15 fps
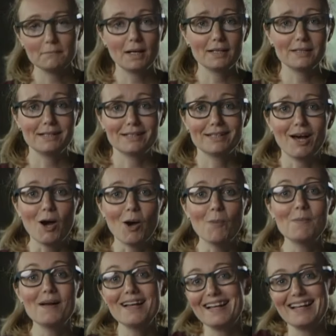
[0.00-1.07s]
My little
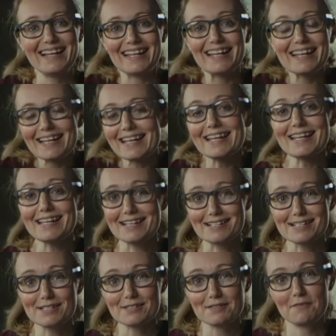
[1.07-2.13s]
arm
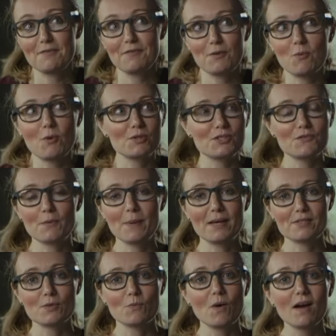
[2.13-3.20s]
is, for want of a
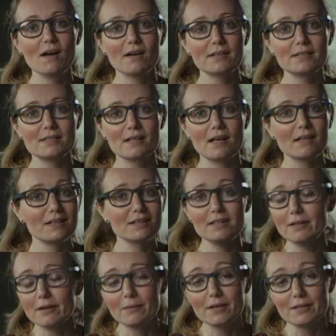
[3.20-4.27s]
better word, a
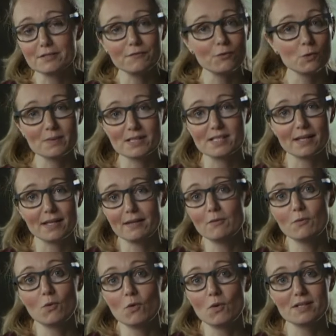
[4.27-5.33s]
deformity
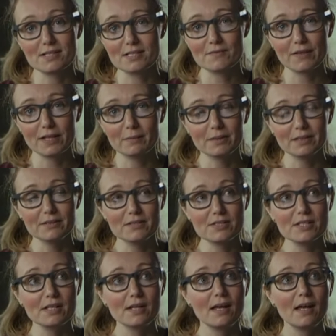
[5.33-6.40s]
or a disfigurement.